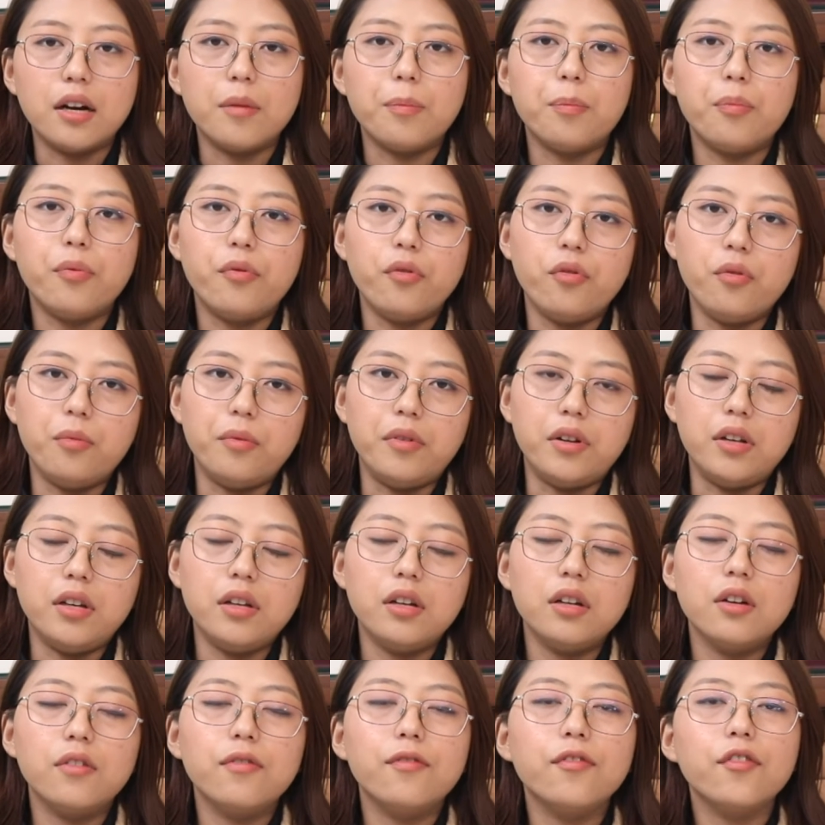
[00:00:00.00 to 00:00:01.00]
approval
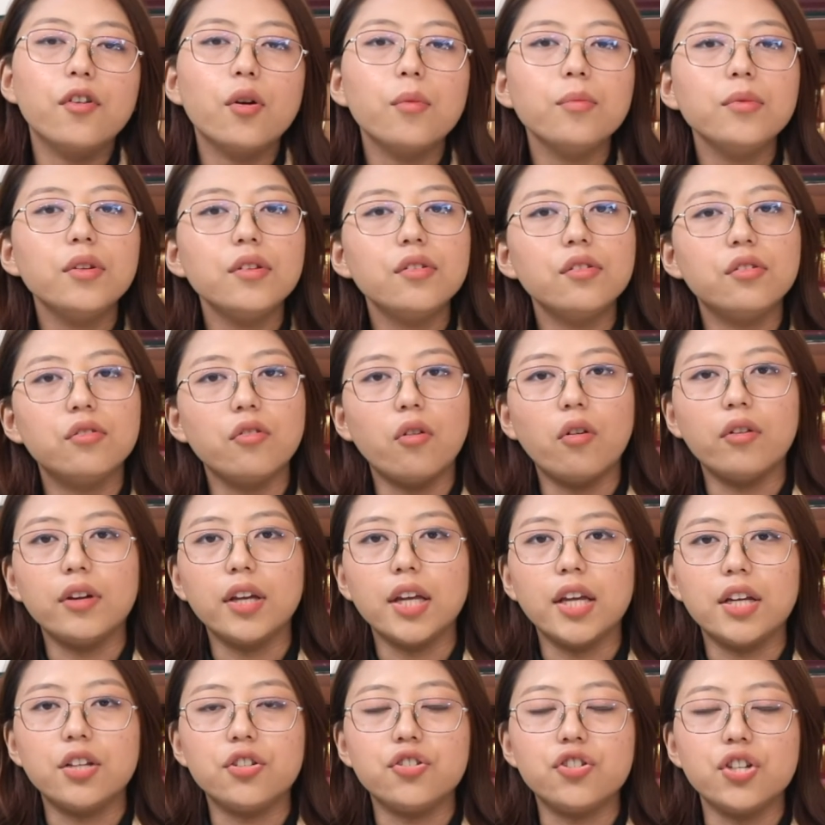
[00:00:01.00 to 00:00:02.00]
from the
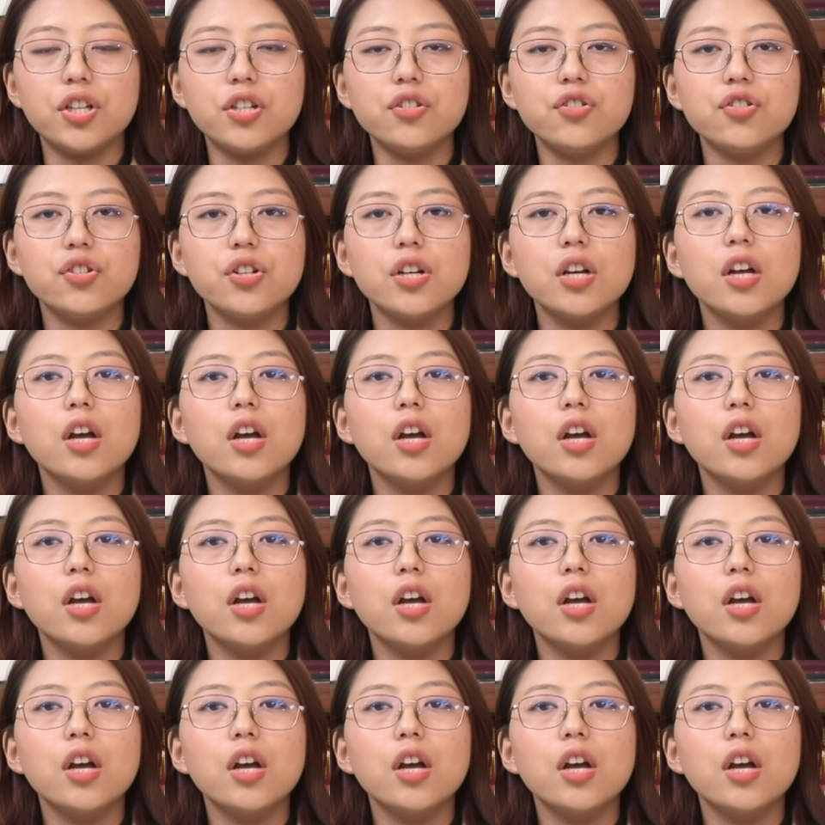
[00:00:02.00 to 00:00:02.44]
stock exchange